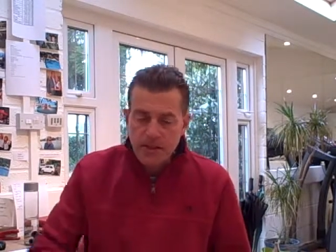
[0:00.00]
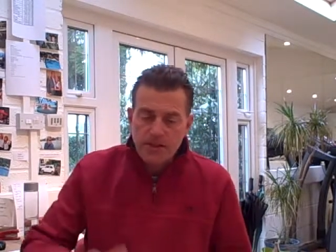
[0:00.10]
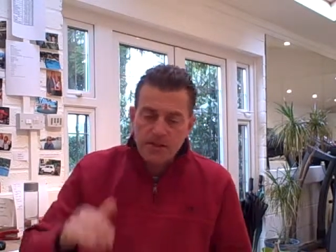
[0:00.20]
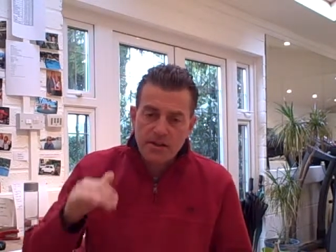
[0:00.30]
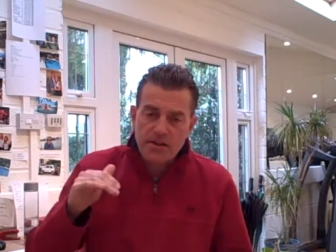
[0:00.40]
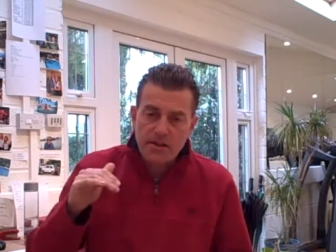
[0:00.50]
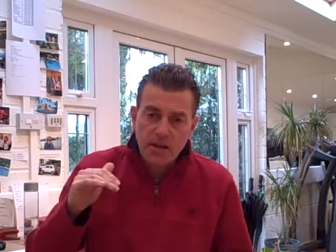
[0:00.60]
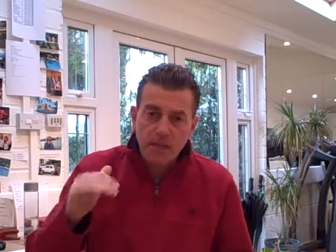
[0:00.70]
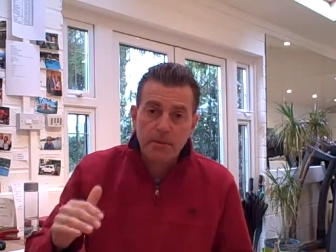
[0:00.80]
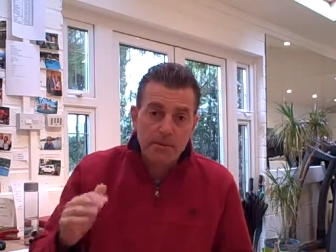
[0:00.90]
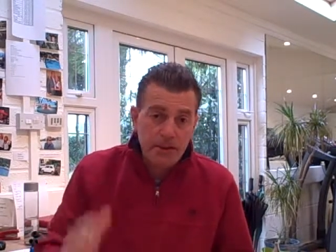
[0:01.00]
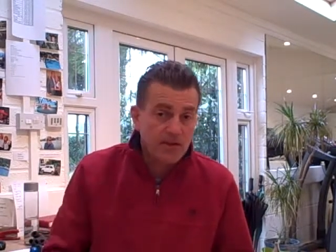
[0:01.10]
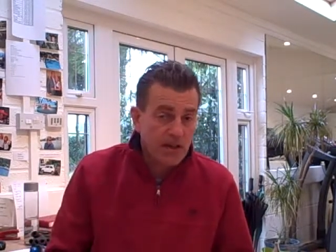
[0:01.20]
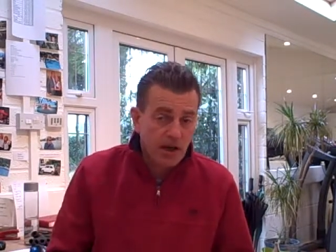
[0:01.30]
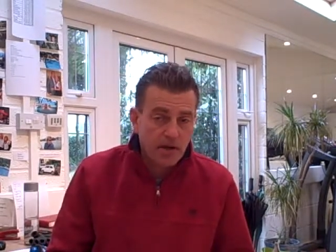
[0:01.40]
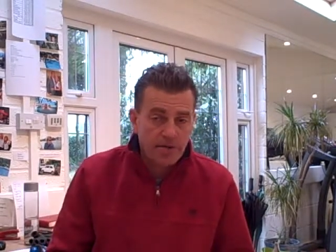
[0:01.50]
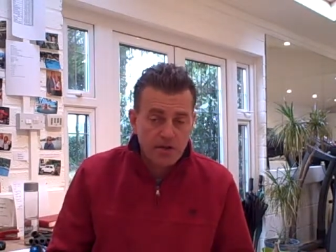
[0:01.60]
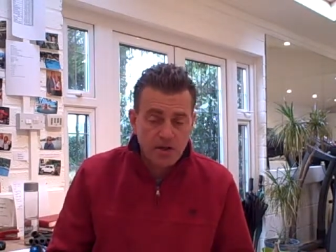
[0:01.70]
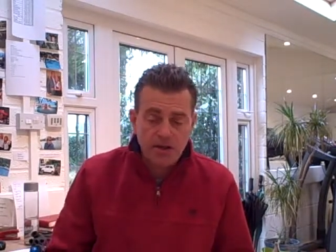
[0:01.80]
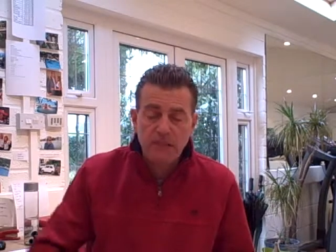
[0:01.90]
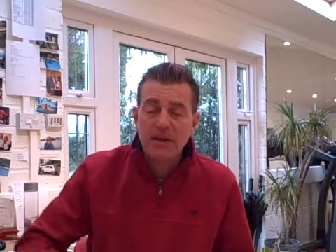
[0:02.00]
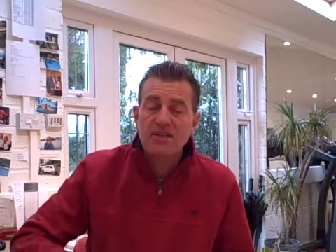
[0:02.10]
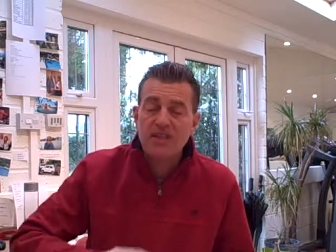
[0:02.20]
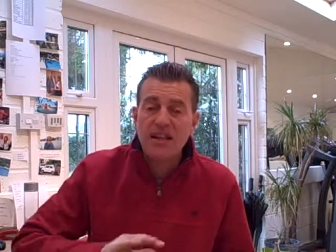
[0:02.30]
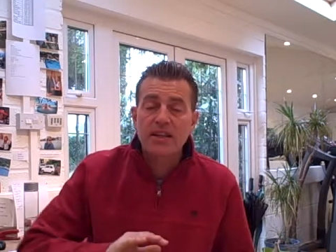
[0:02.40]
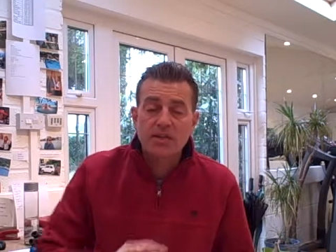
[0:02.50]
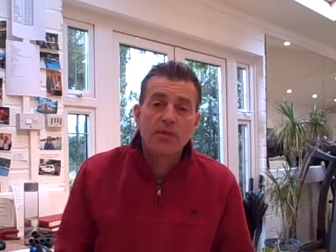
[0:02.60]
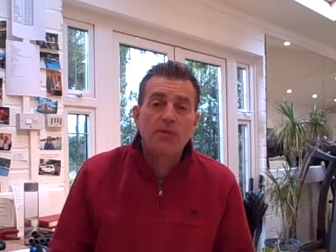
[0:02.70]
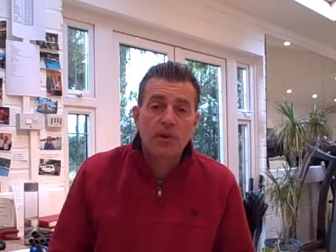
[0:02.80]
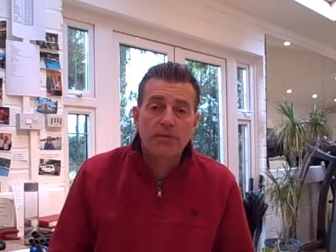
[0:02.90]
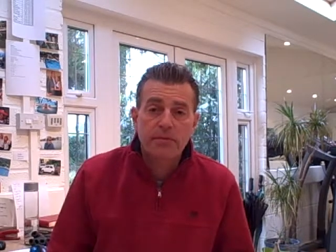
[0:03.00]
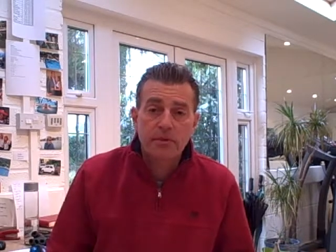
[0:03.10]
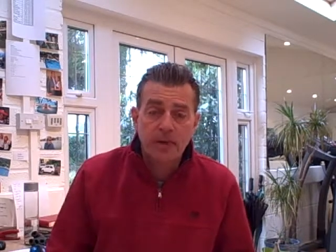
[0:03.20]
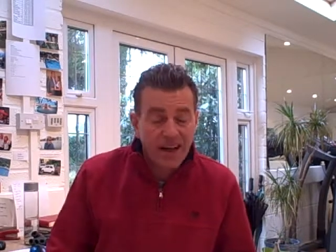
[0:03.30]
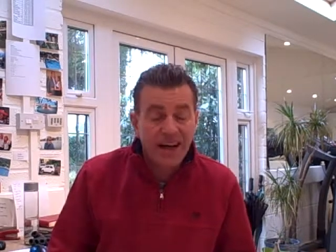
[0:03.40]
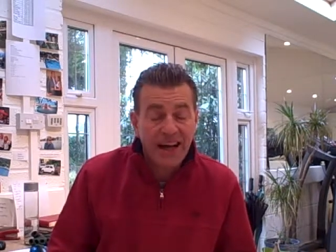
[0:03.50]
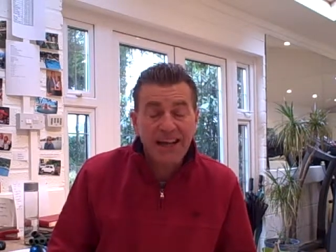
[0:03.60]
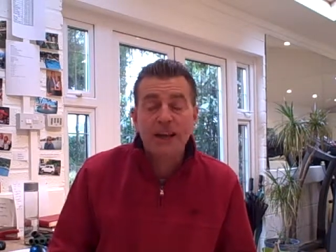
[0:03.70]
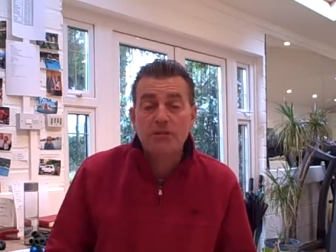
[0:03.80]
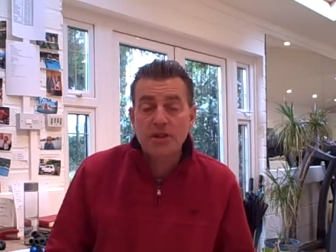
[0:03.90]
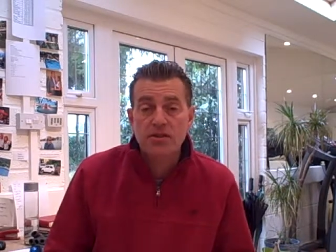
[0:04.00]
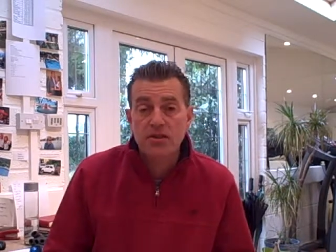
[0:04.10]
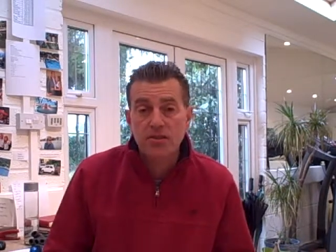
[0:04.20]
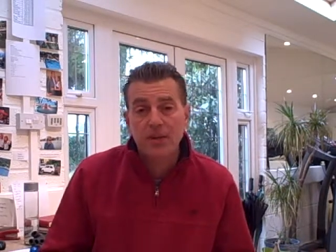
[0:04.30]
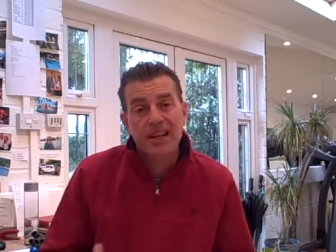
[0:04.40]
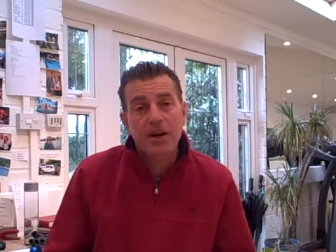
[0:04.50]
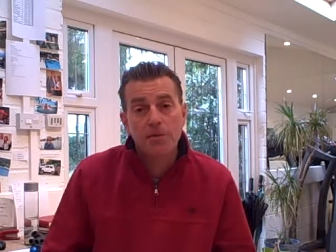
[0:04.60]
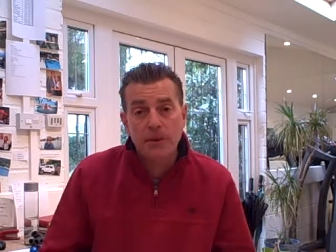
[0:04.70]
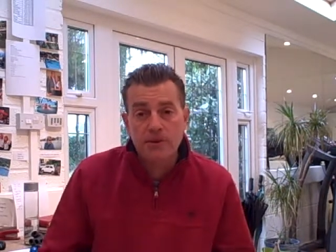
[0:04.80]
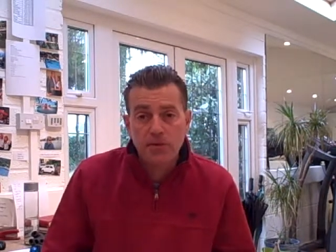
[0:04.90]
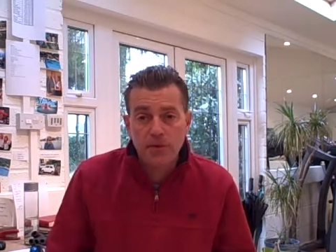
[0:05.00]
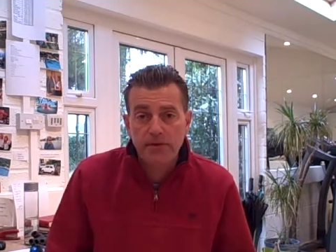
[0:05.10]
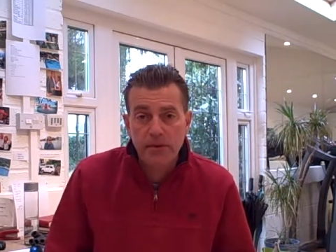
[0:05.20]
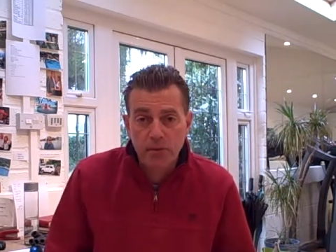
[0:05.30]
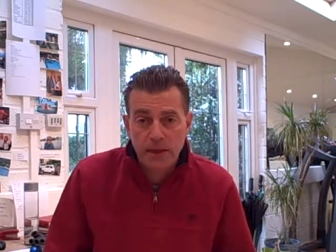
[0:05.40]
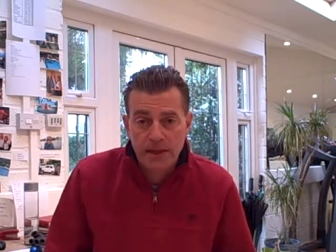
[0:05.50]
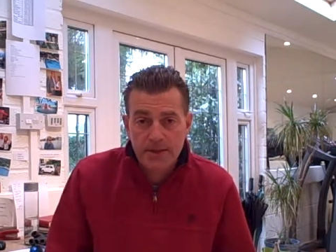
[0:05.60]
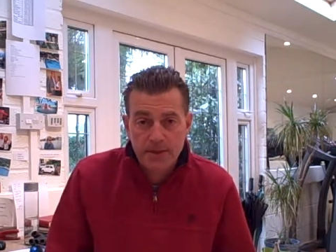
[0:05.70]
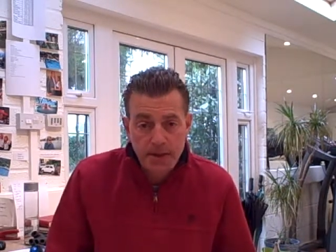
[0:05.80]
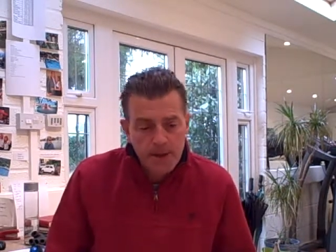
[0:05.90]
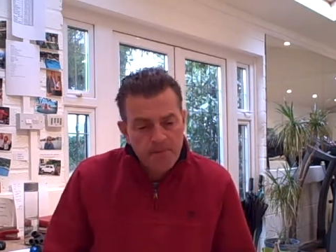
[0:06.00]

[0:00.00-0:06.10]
So this is a company based in Hertfordshire. They've been selling software for accounting software and ERP software for 20 years.